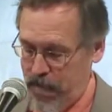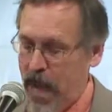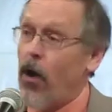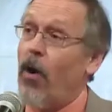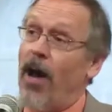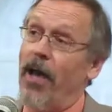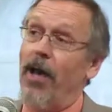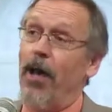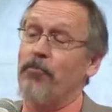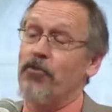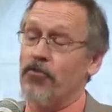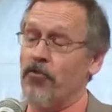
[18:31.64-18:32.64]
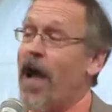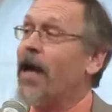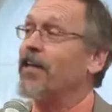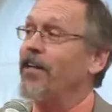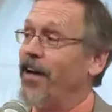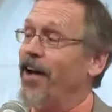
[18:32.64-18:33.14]
how I
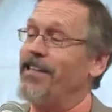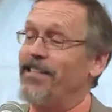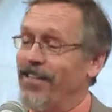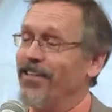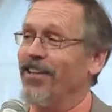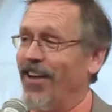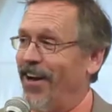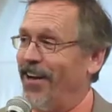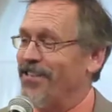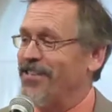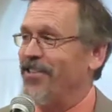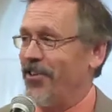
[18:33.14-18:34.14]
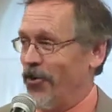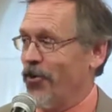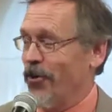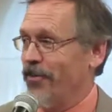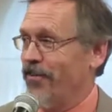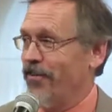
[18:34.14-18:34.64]
abstractly idealize the
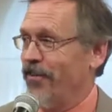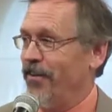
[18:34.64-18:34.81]
Earth.